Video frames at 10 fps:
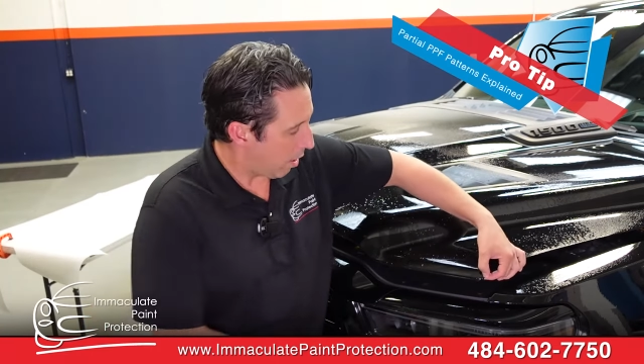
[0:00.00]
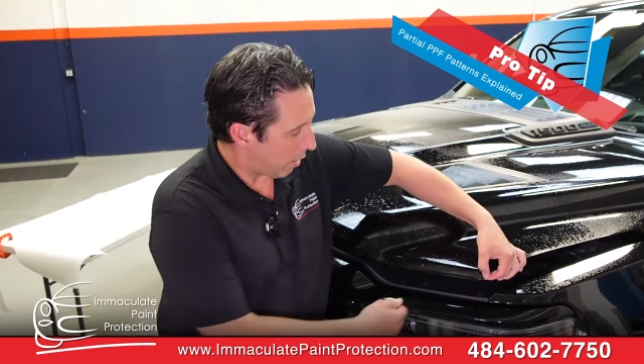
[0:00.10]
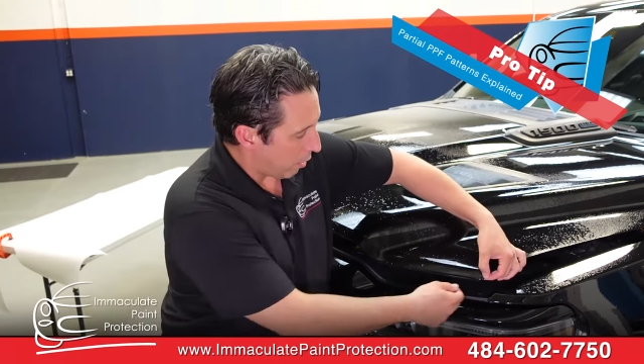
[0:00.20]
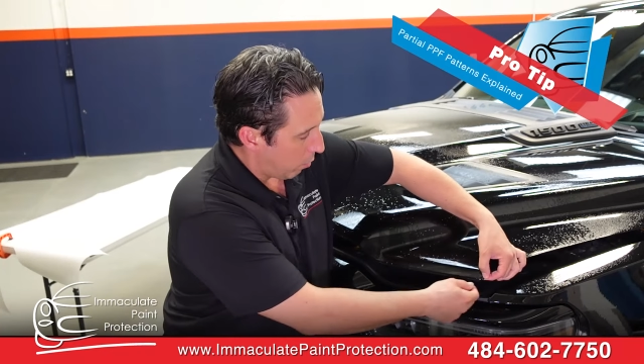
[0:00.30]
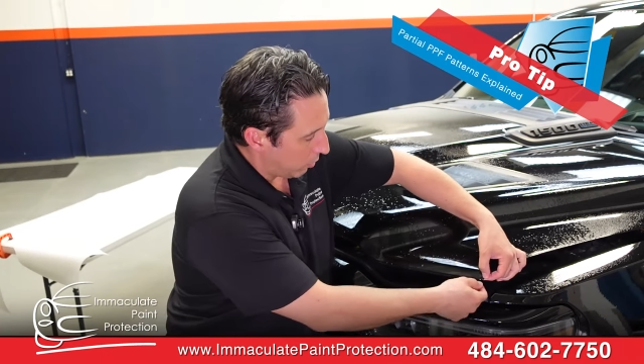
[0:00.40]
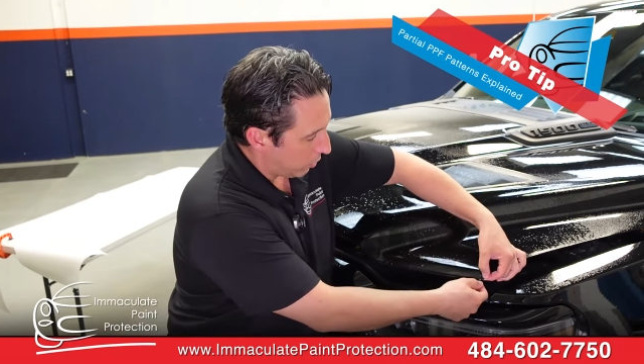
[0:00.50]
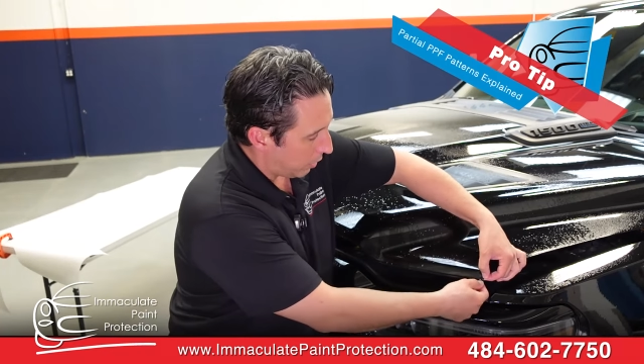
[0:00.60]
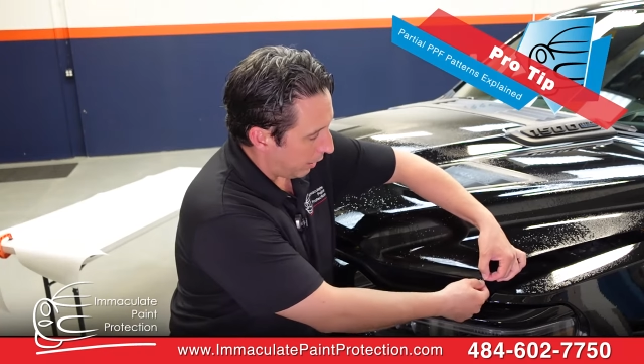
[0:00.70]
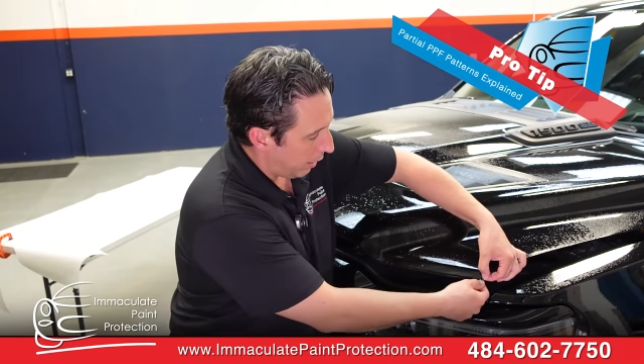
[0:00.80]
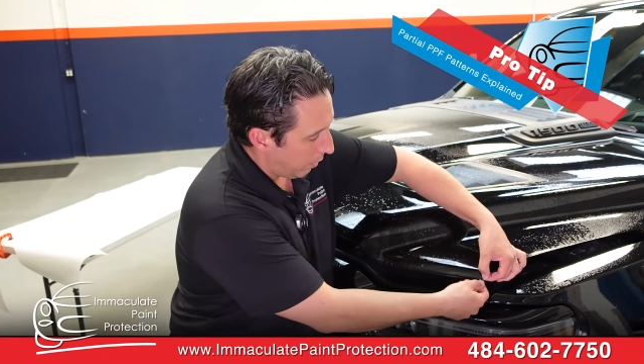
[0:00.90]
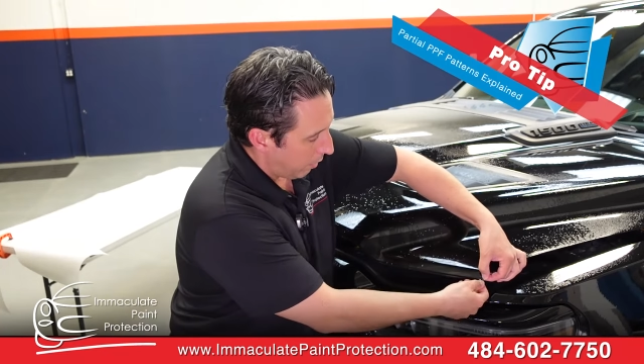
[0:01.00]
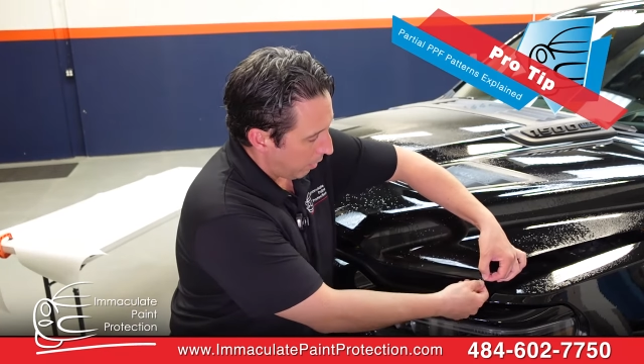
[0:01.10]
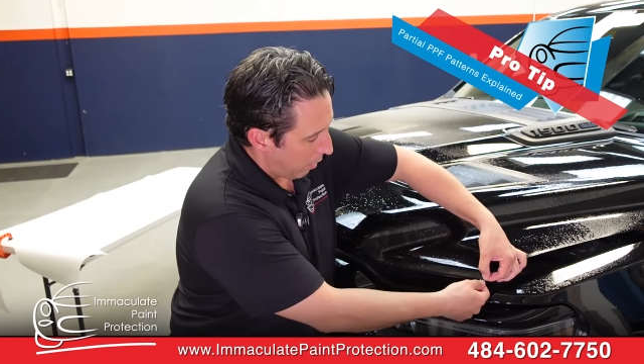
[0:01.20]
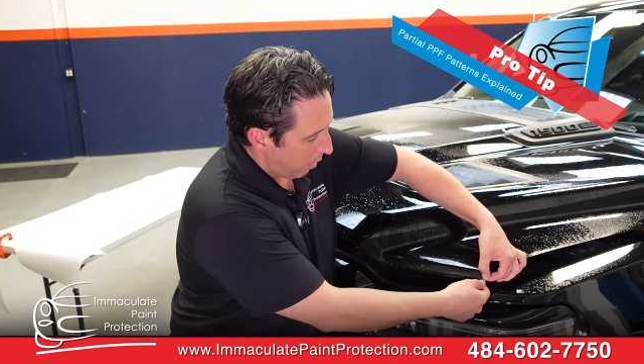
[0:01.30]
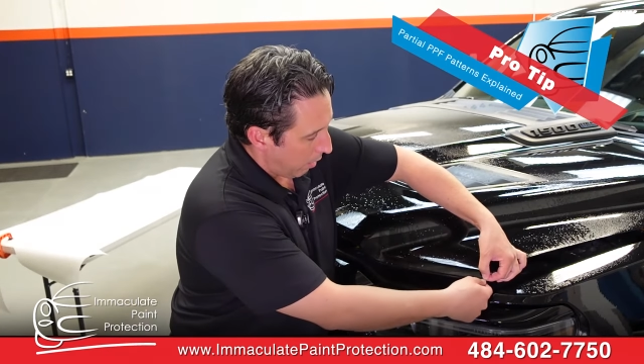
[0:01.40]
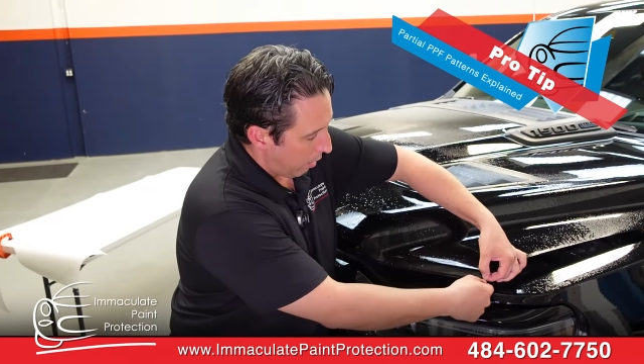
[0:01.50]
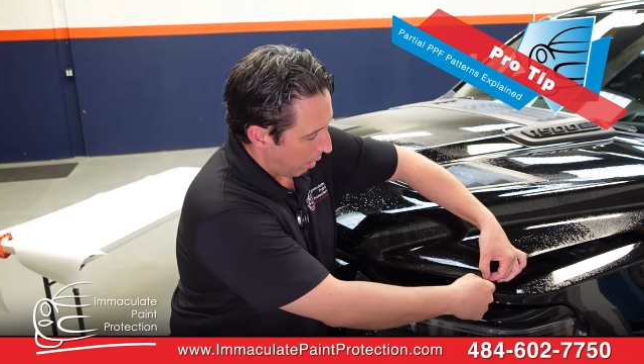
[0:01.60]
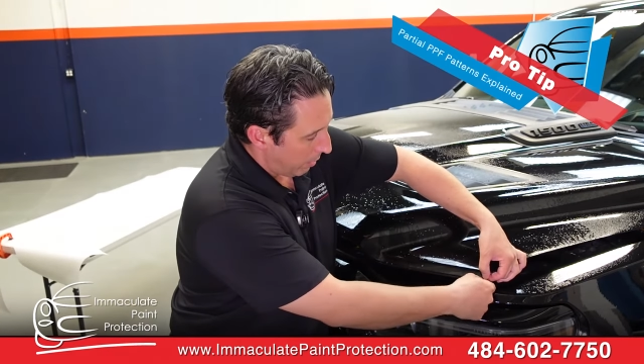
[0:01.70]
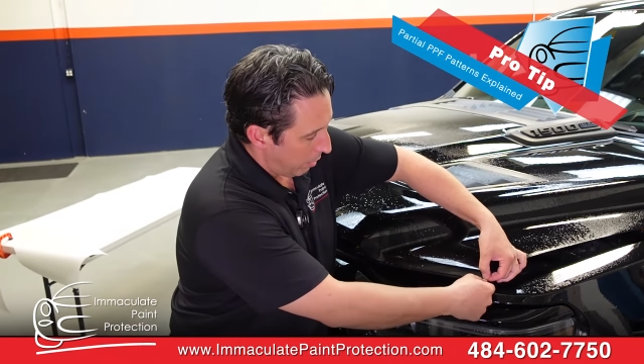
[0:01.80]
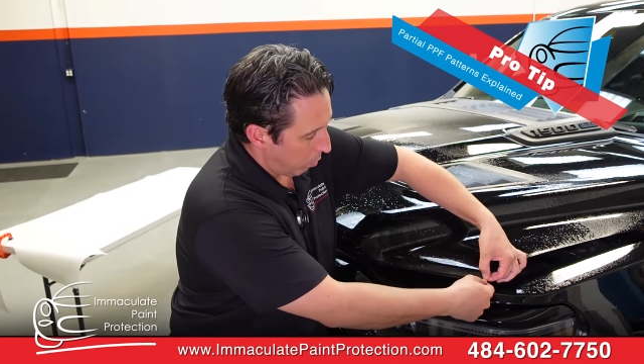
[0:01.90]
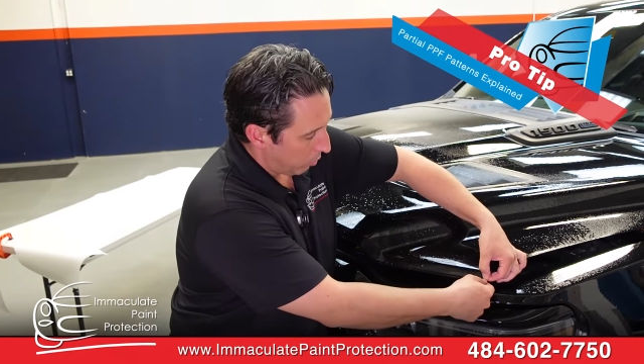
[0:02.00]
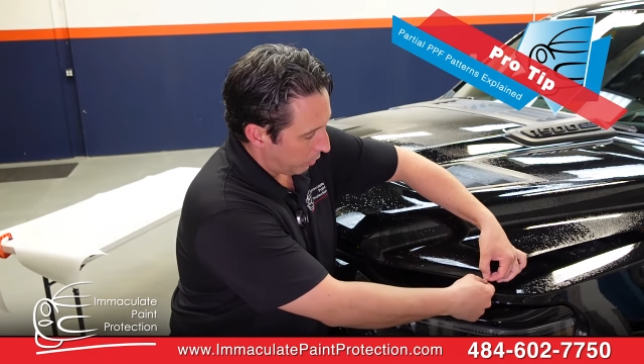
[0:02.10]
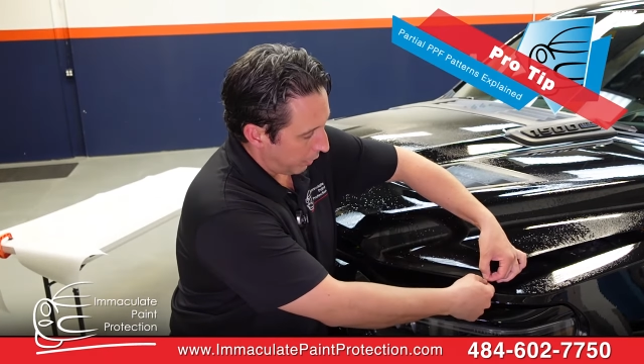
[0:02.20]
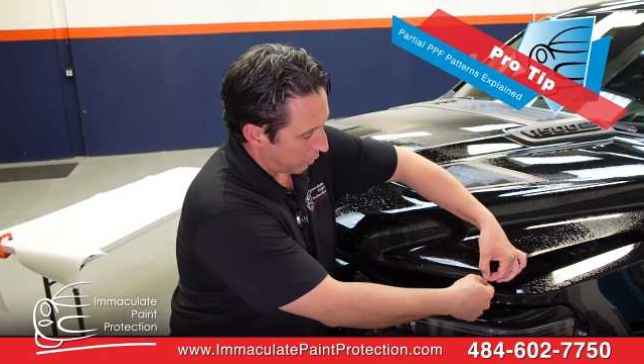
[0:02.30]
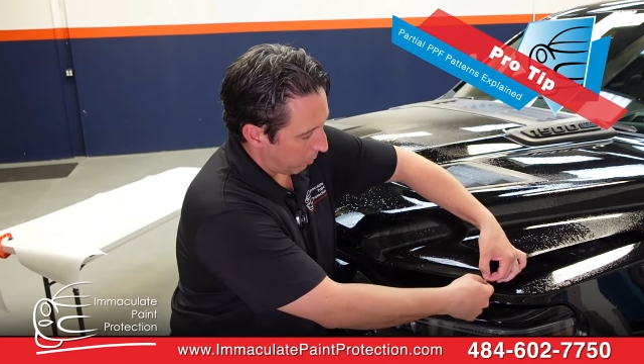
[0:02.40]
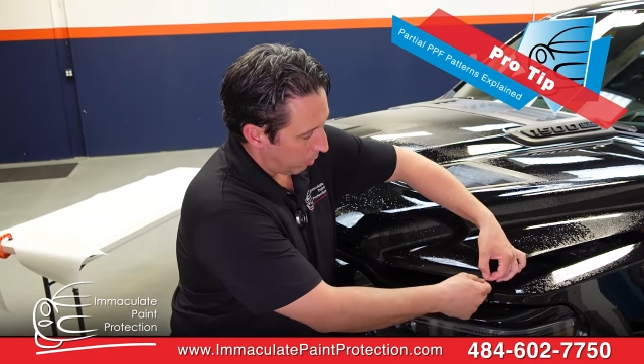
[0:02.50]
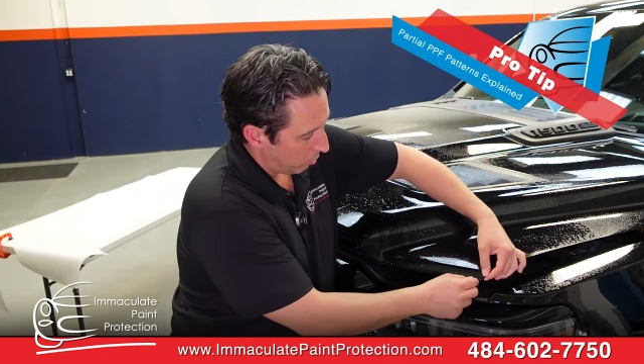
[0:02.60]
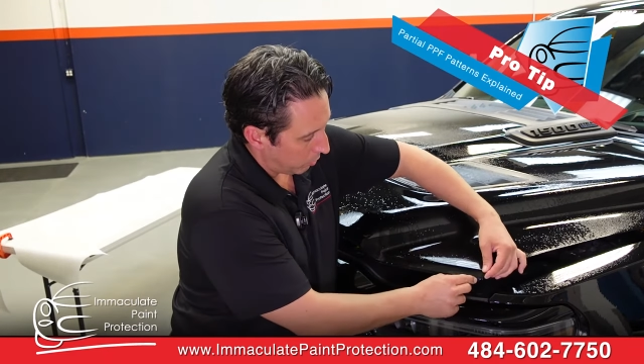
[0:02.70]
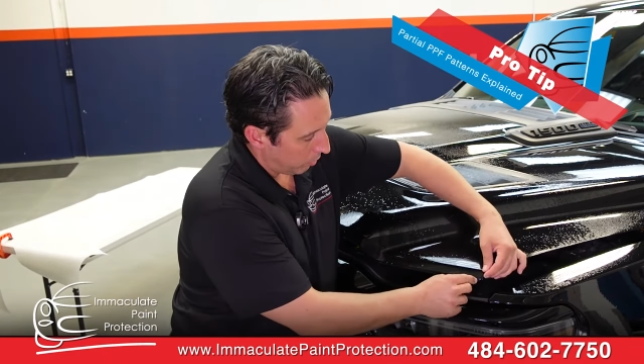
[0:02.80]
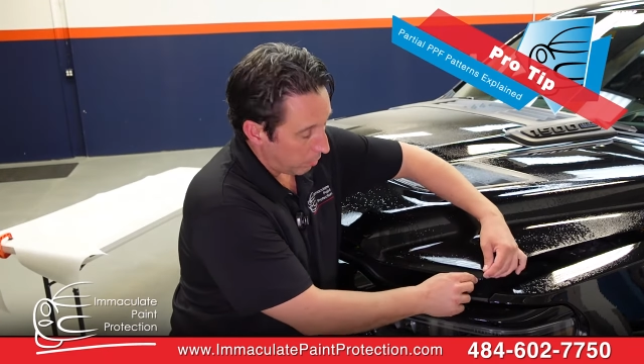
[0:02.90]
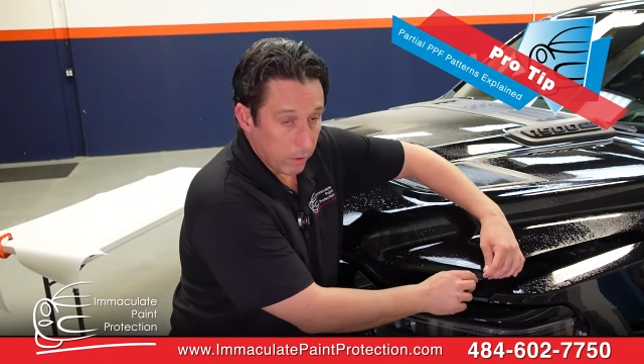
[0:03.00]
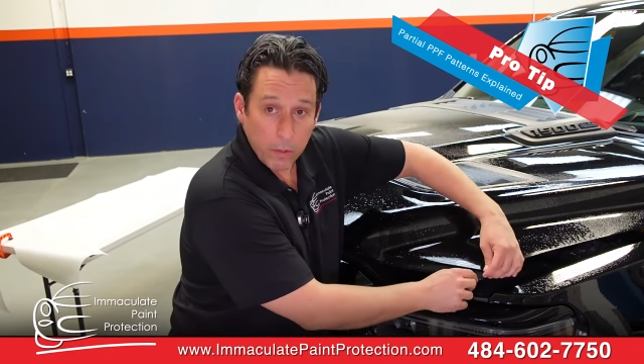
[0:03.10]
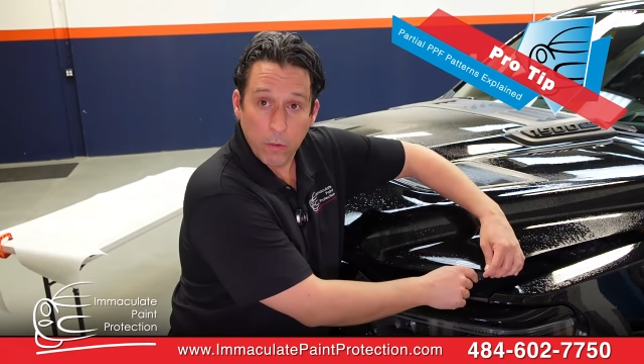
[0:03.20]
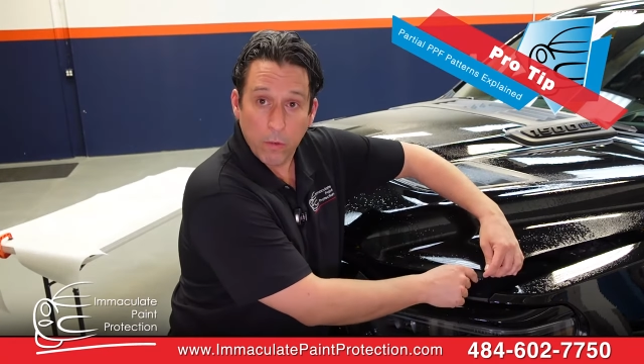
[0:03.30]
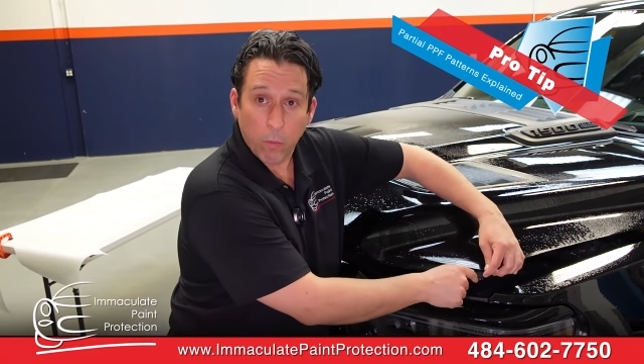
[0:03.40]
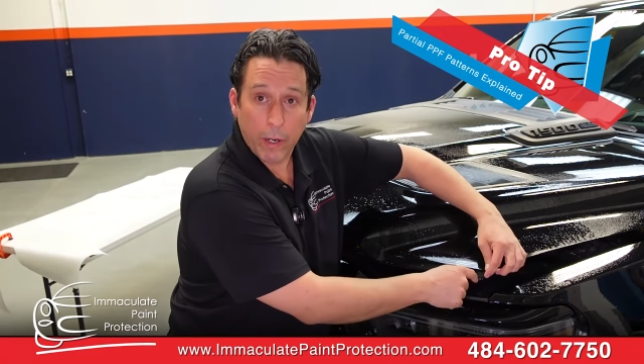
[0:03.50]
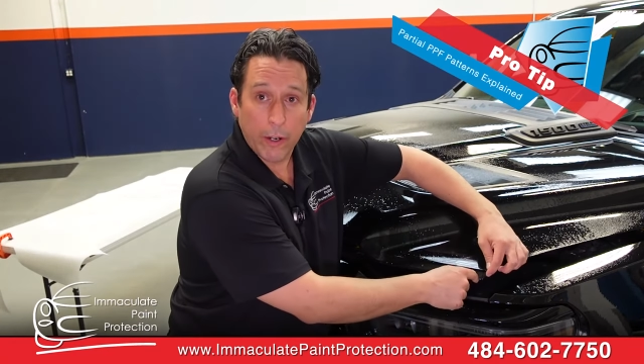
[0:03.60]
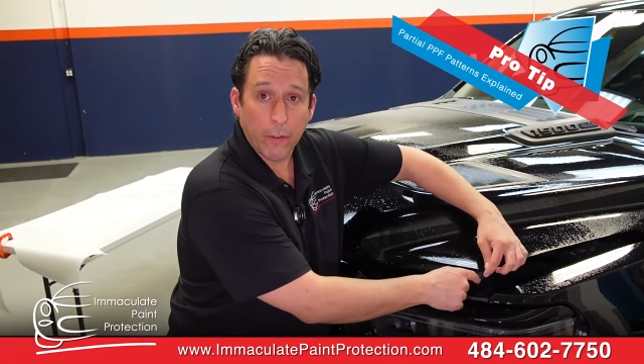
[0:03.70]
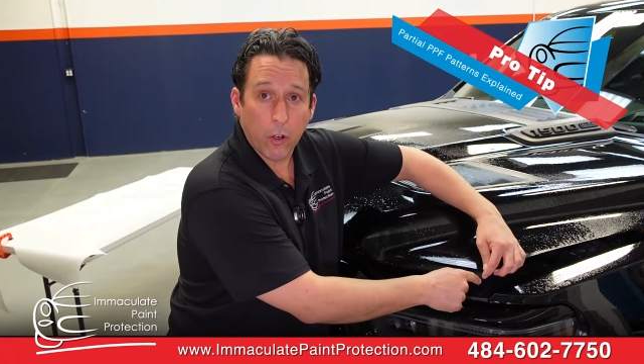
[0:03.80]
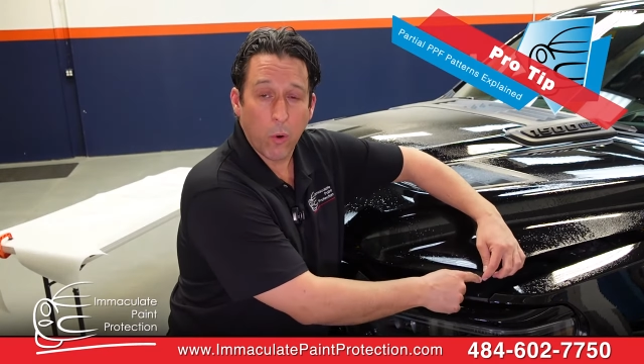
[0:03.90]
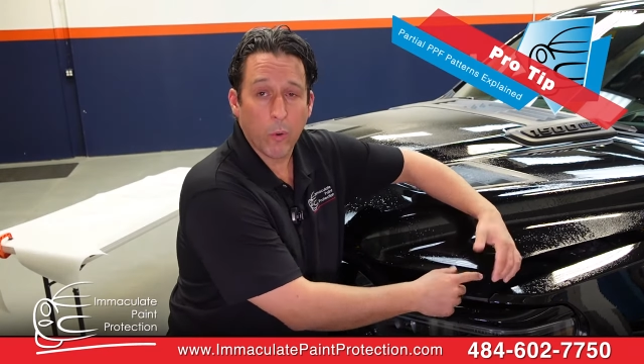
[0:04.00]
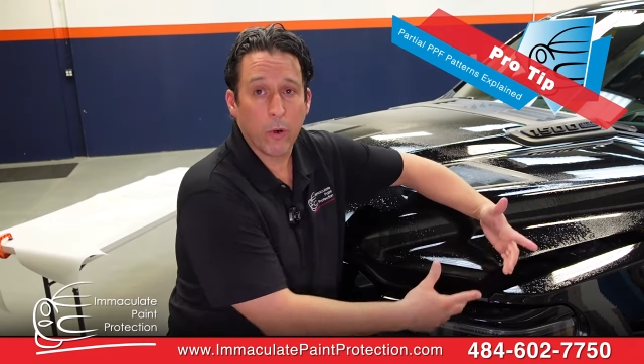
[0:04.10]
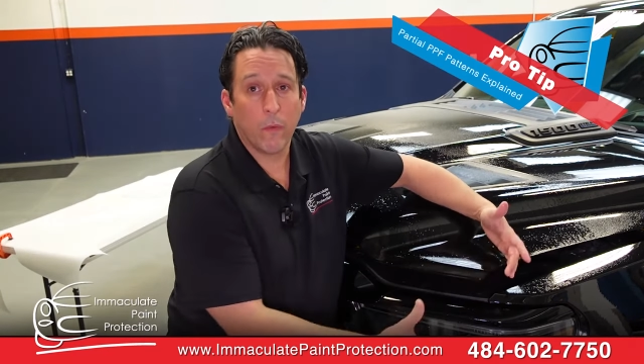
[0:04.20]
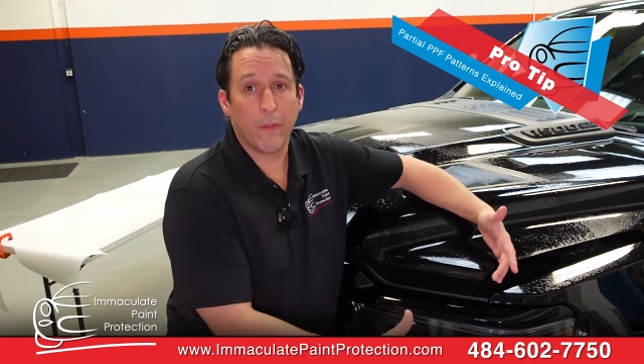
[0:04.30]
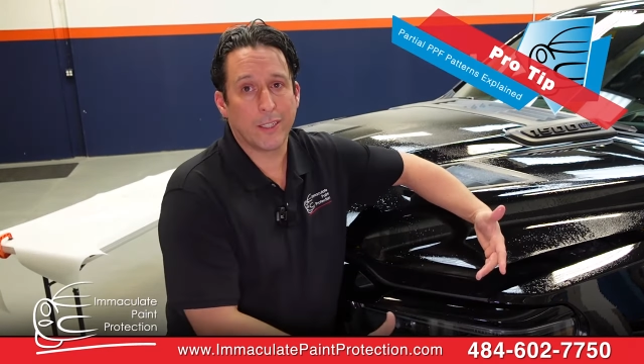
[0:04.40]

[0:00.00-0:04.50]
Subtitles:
Now you will see an exposed right here in the corner.